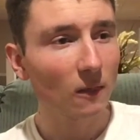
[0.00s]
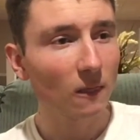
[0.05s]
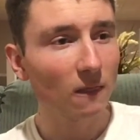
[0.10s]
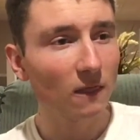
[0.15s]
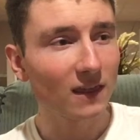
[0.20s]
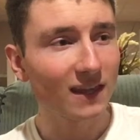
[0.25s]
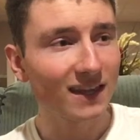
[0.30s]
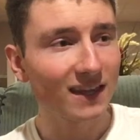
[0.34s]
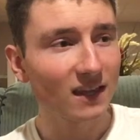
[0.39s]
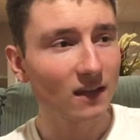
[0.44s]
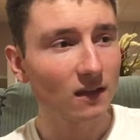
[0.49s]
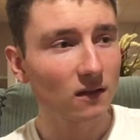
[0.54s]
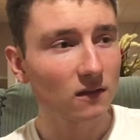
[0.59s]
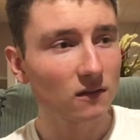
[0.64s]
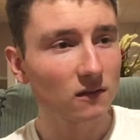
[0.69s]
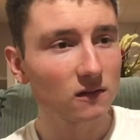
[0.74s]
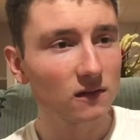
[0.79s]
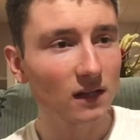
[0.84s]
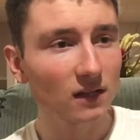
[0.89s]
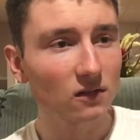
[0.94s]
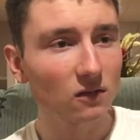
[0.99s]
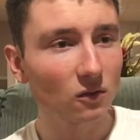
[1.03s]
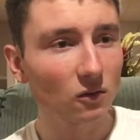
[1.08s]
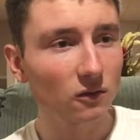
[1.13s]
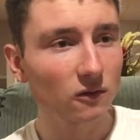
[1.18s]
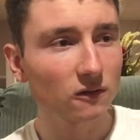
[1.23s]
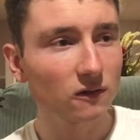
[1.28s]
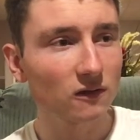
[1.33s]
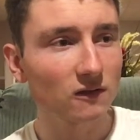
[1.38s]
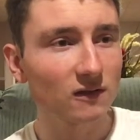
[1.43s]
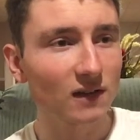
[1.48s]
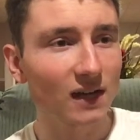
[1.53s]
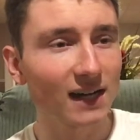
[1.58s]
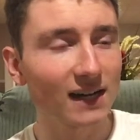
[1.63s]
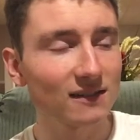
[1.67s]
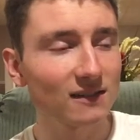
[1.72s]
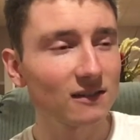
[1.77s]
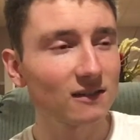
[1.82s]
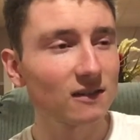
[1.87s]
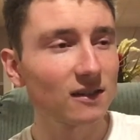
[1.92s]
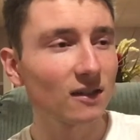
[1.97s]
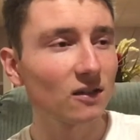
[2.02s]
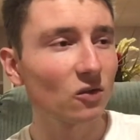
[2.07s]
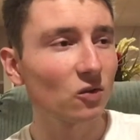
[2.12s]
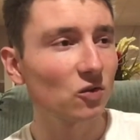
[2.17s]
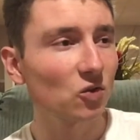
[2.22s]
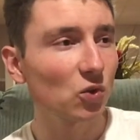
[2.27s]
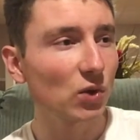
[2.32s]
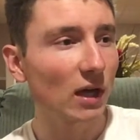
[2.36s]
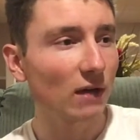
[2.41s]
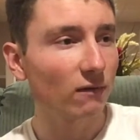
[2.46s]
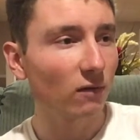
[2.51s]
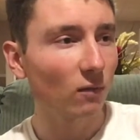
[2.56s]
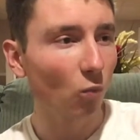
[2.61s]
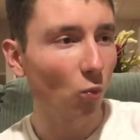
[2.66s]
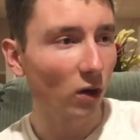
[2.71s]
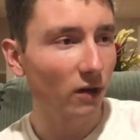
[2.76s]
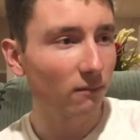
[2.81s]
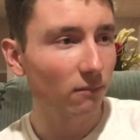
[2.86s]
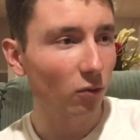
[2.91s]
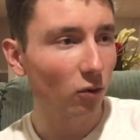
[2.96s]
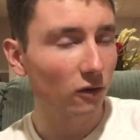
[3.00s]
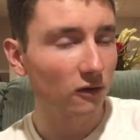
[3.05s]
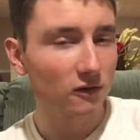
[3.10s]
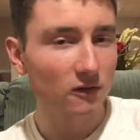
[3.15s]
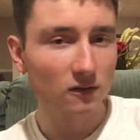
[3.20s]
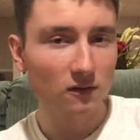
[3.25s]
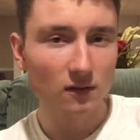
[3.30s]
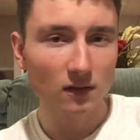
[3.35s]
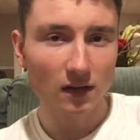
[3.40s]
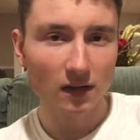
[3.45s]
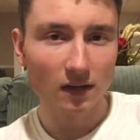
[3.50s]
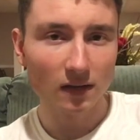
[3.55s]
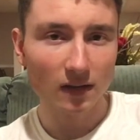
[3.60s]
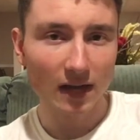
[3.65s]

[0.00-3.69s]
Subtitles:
the signs and signals you get from one person,